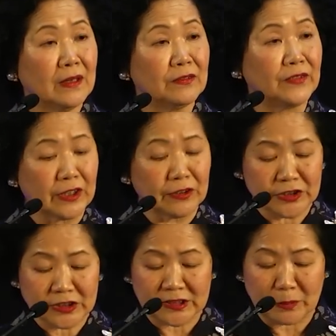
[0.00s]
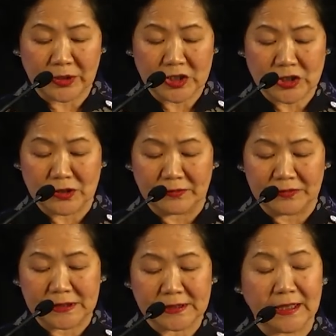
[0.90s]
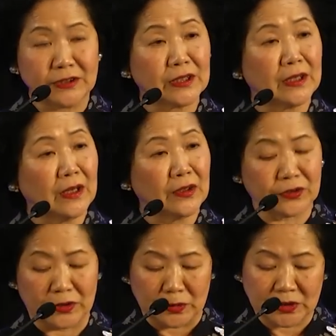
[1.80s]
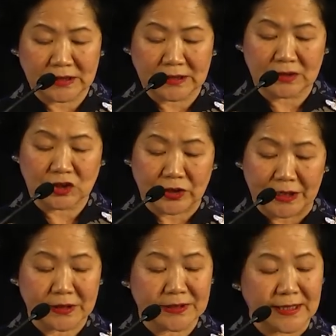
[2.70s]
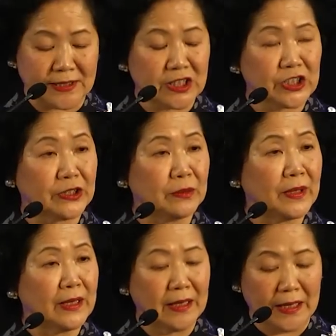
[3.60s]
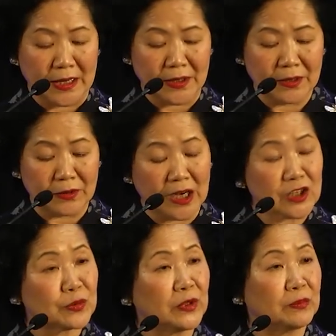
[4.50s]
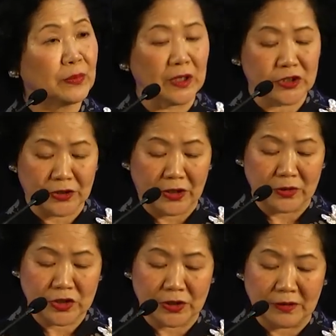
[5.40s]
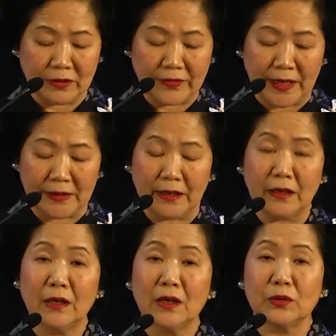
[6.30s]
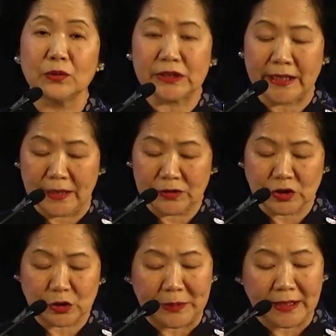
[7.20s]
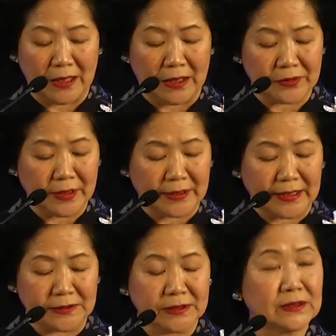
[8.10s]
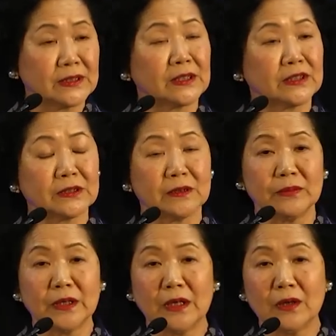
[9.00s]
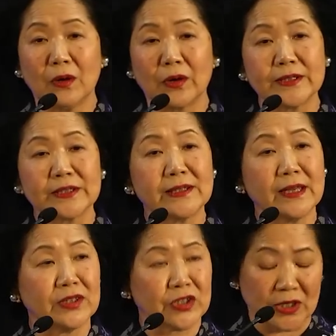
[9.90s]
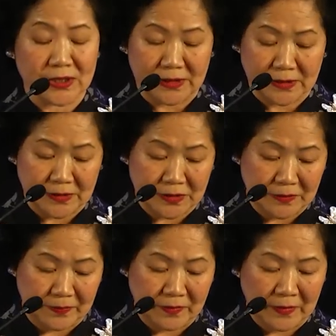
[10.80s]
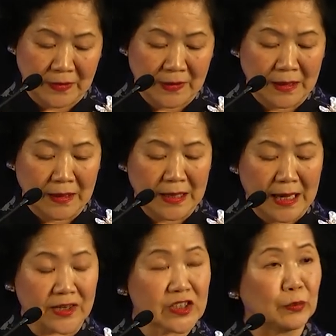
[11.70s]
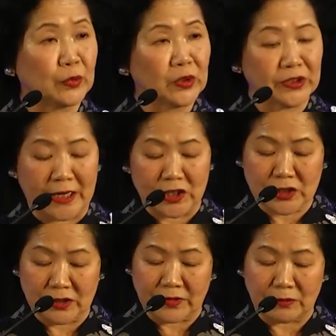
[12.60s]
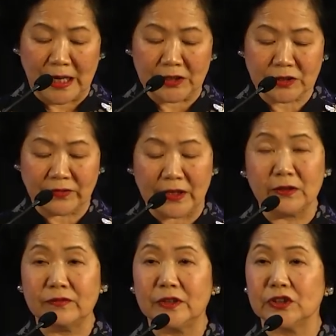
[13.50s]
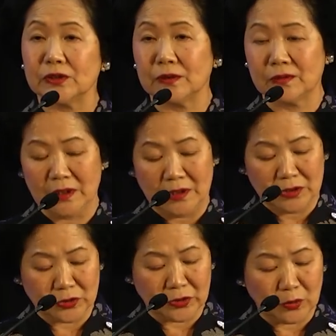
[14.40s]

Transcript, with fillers: Vigorous suppression of dissent through strict censorship and harassment persecution of any who dare to speak out against the system or its injustices and subordination of the rights of the individual to the